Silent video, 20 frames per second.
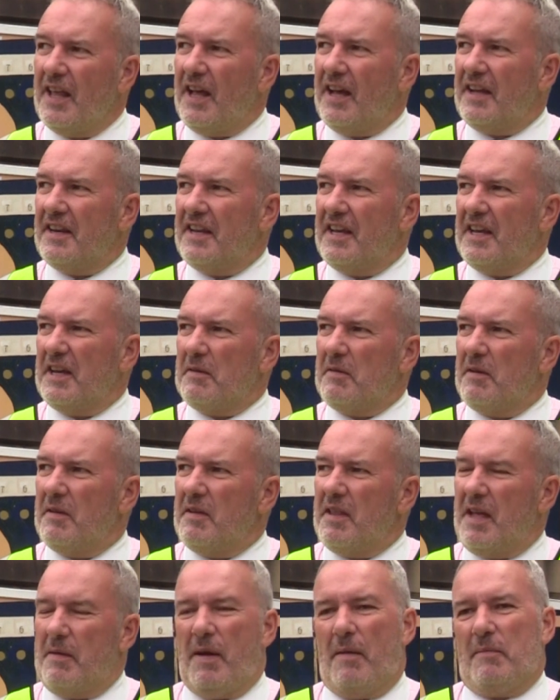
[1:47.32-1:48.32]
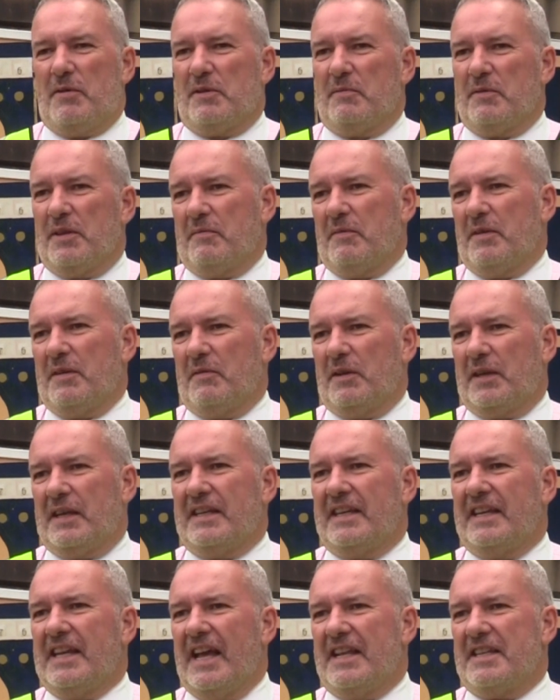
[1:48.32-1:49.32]
And that might be something we could
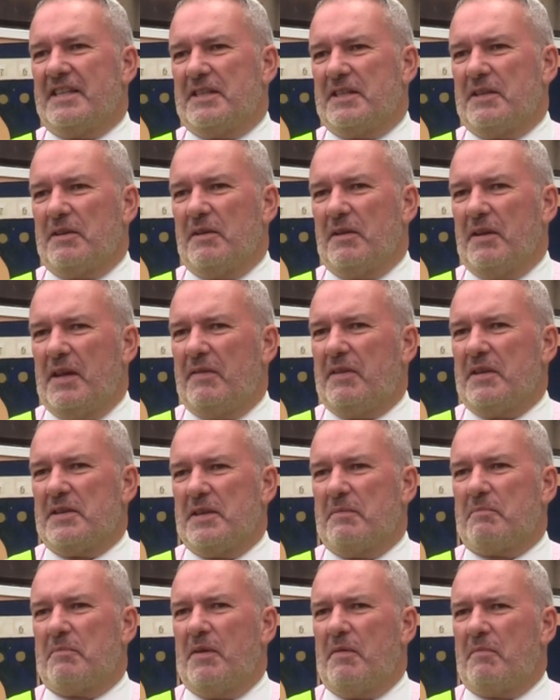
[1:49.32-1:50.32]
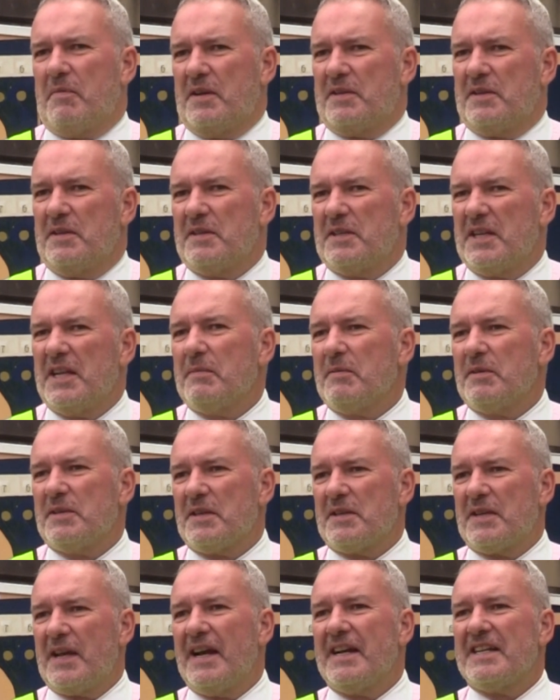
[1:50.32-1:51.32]
get to. If there's a Preston Cinema
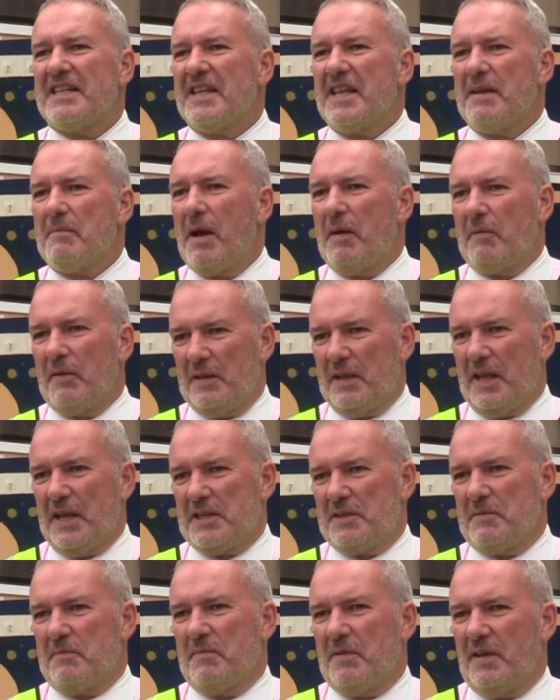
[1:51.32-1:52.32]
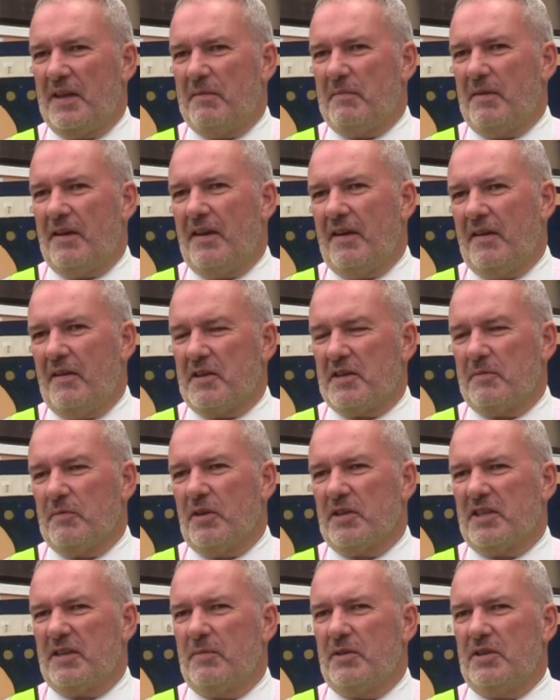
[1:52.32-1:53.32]
Society, they might like some of
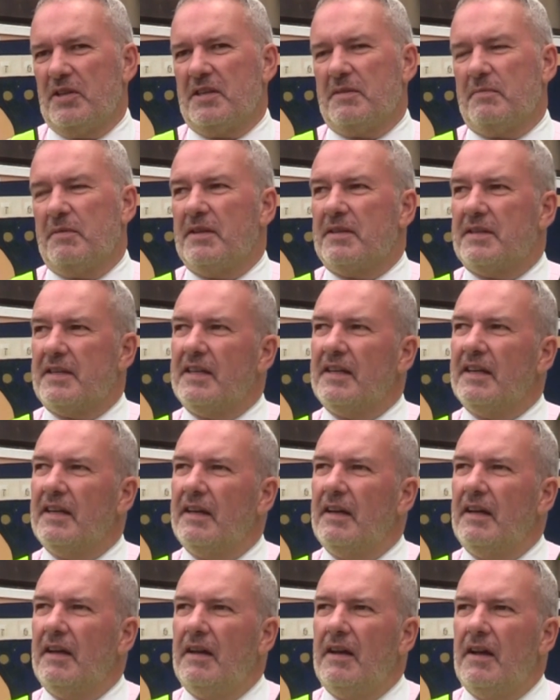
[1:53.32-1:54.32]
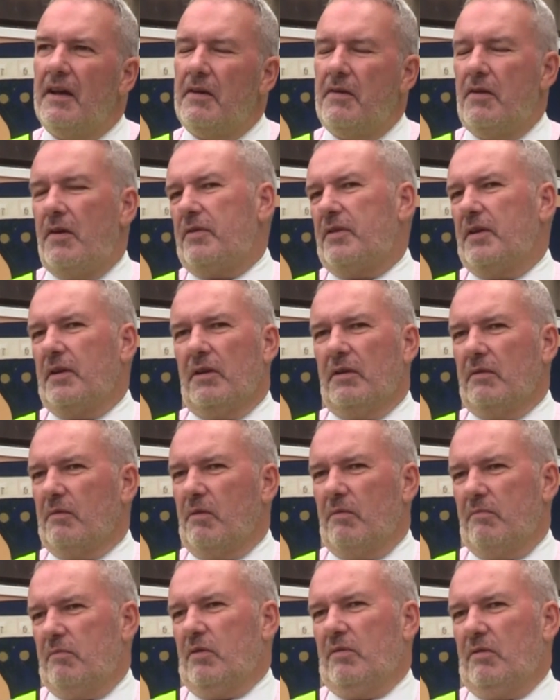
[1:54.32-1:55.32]
those images, but nothing
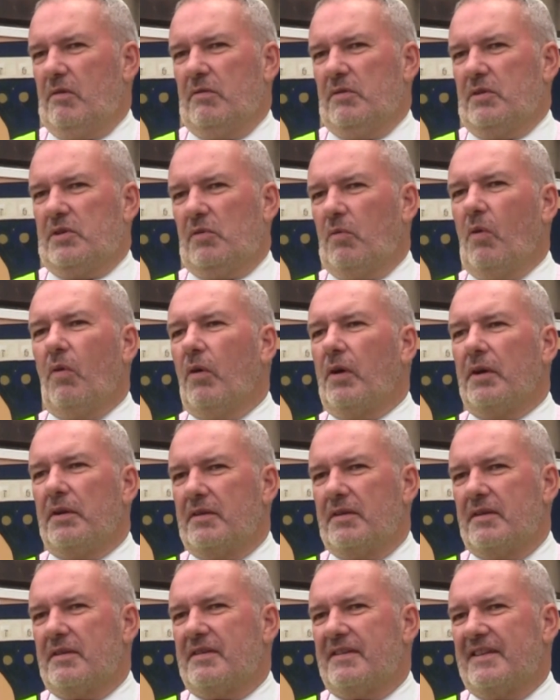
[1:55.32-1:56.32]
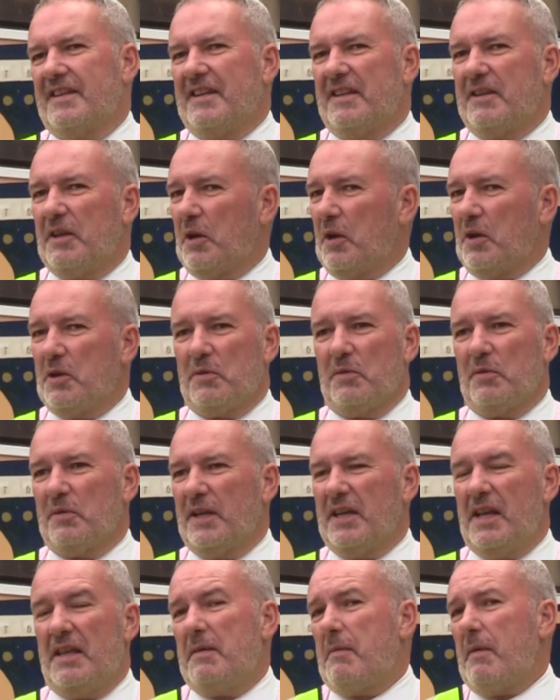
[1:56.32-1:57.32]
untoward. It's just the usual
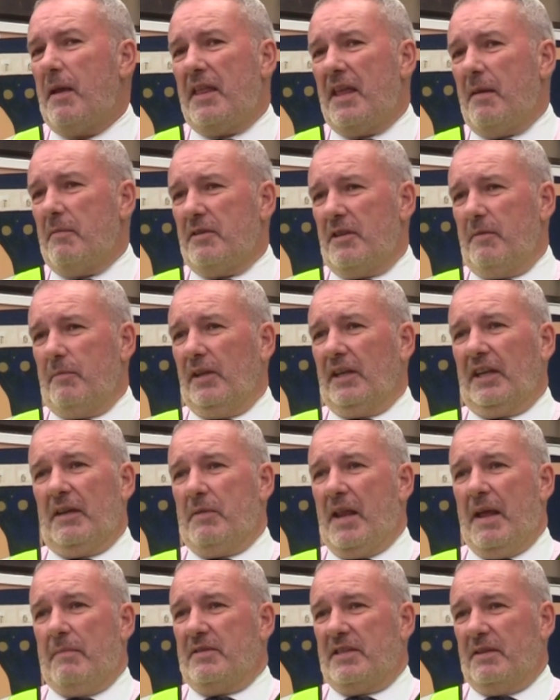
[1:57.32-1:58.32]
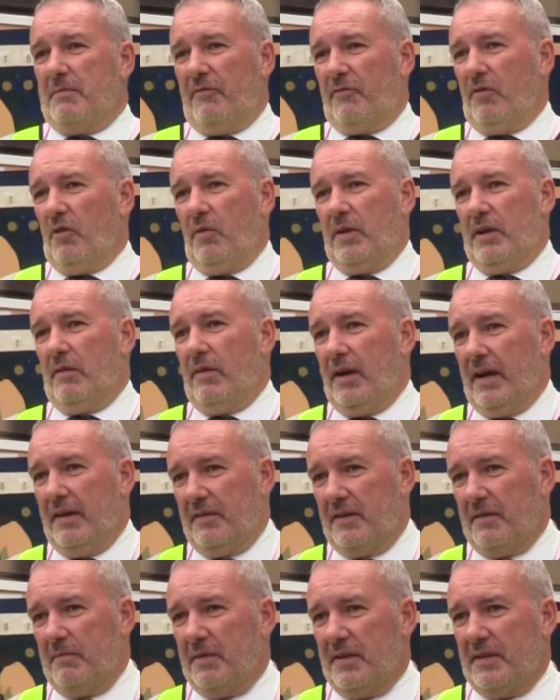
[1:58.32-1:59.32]
thing. The building had been empty before we
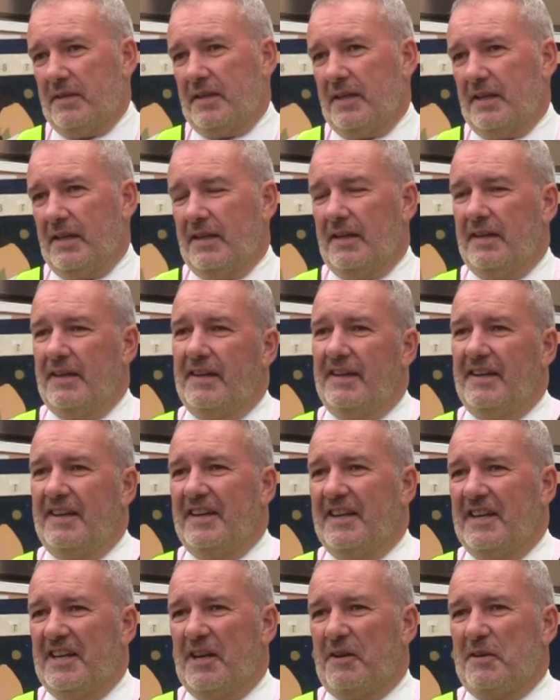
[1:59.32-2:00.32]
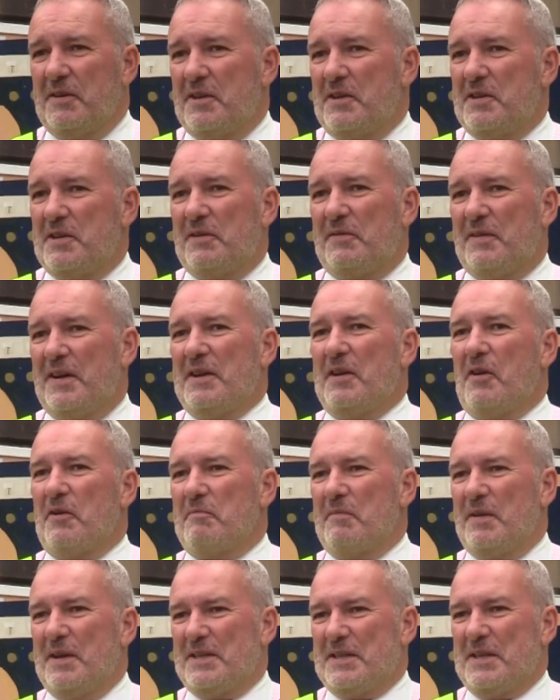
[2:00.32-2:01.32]
arrived, but you just find
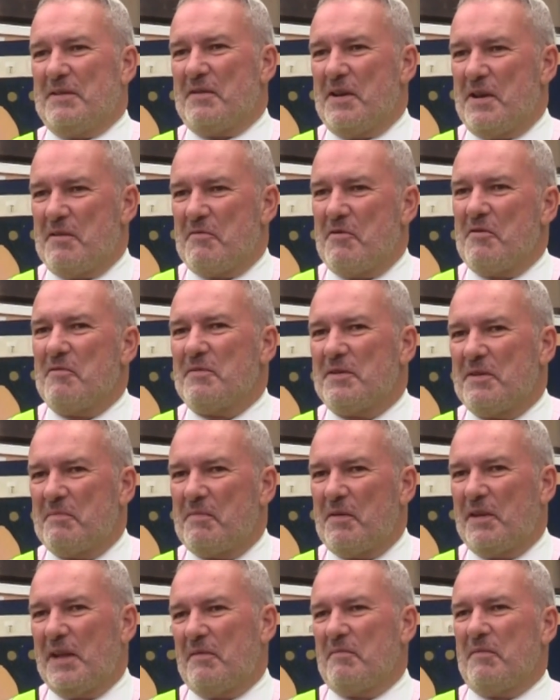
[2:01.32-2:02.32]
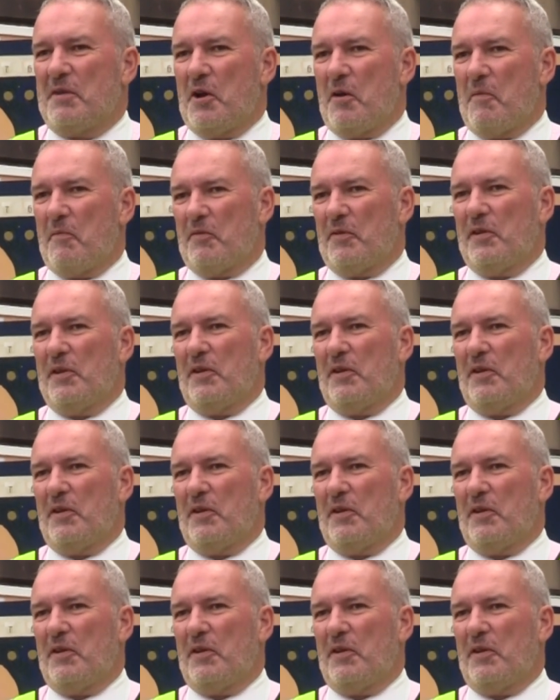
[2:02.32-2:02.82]
odd bits in rooms that probably haven't been open for a